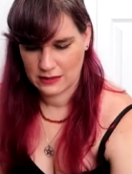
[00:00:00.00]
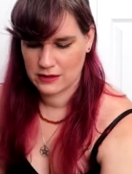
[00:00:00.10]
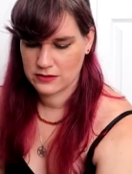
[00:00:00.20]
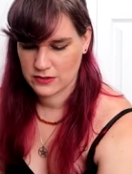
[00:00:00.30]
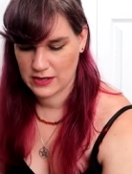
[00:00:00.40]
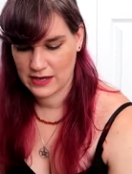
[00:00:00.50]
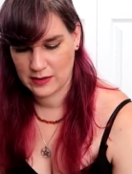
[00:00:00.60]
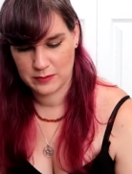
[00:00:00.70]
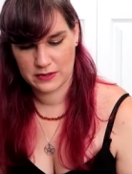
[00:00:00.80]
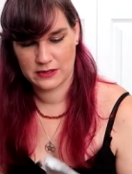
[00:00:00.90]
They also
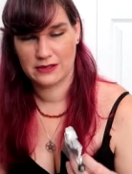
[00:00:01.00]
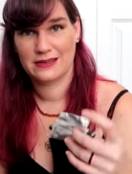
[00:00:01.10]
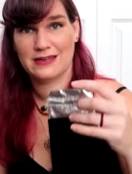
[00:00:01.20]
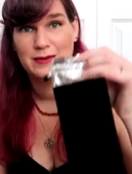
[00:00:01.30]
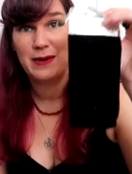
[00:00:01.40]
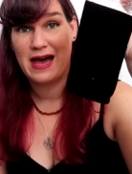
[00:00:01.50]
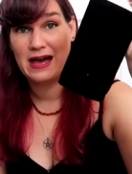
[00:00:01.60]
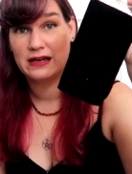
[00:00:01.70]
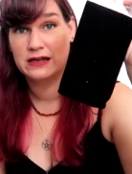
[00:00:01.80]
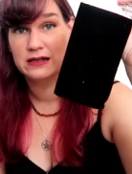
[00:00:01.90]
came in a
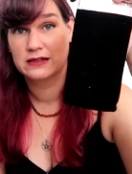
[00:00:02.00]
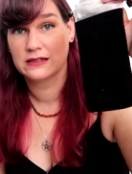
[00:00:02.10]
bag